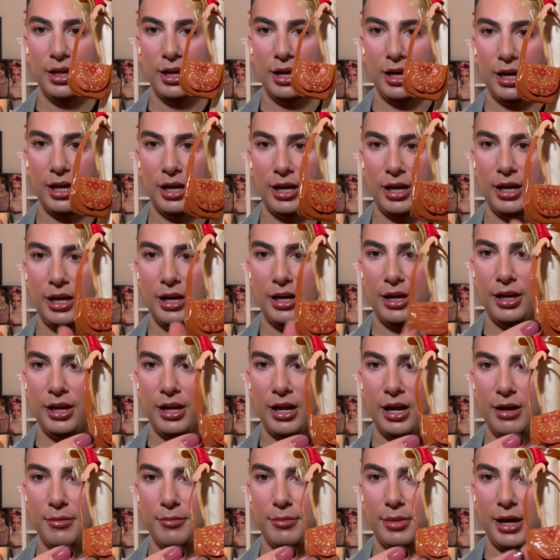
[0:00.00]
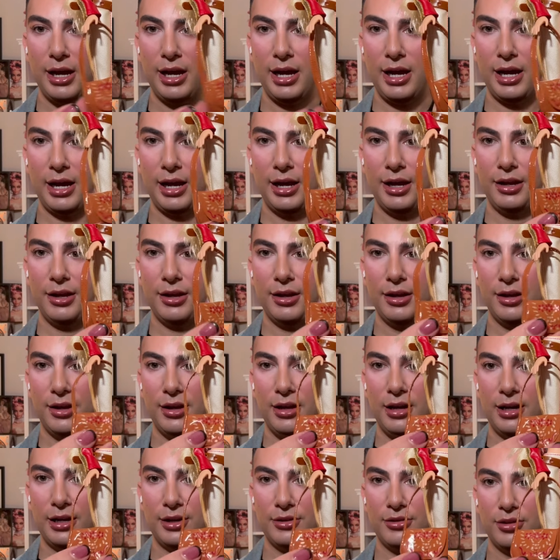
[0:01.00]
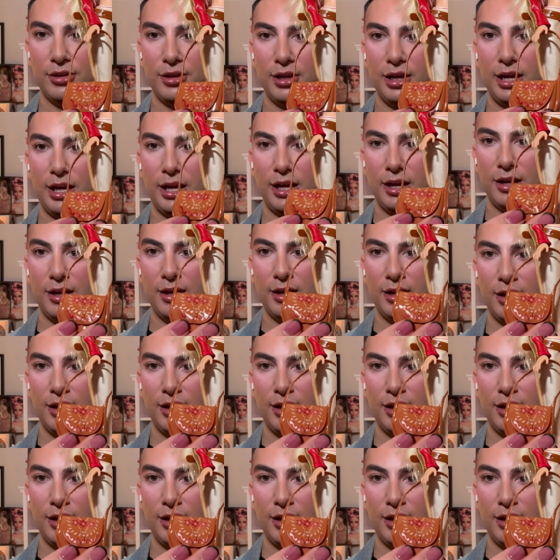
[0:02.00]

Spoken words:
Not bad, actually.